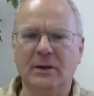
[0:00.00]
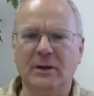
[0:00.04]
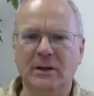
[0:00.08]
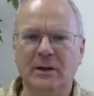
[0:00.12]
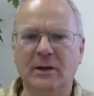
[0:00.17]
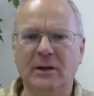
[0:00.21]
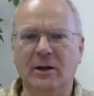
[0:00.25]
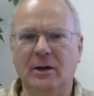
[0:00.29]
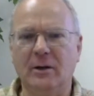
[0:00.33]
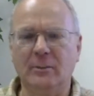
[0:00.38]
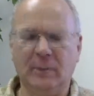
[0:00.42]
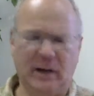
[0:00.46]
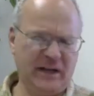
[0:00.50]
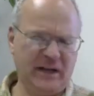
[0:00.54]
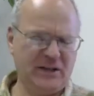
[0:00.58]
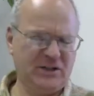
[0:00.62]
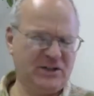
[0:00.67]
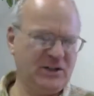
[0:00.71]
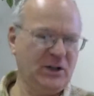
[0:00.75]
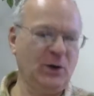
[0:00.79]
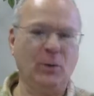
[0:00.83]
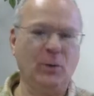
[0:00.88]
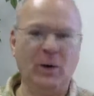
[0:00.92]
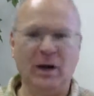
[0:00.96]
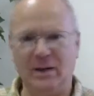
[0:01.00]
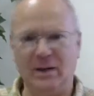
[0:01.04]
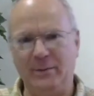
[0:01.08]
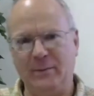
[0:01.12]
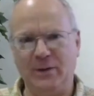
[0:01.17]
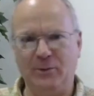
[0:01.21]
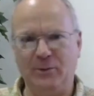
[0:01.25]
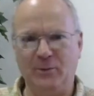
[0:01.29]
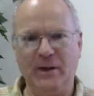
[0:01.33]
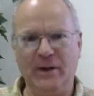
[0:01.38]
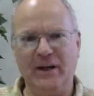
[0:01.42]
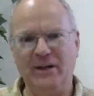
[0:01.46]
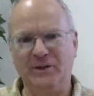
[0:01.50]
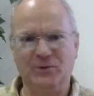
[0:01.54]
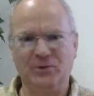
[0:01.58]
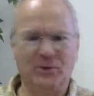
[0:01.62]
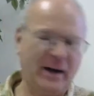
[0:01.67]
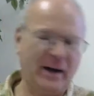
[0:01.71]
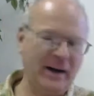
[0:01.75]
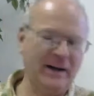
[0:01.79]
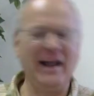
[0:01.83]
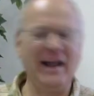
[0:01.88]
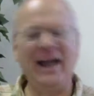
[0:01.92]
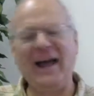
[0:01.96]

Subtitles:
but I still want to be rich, right?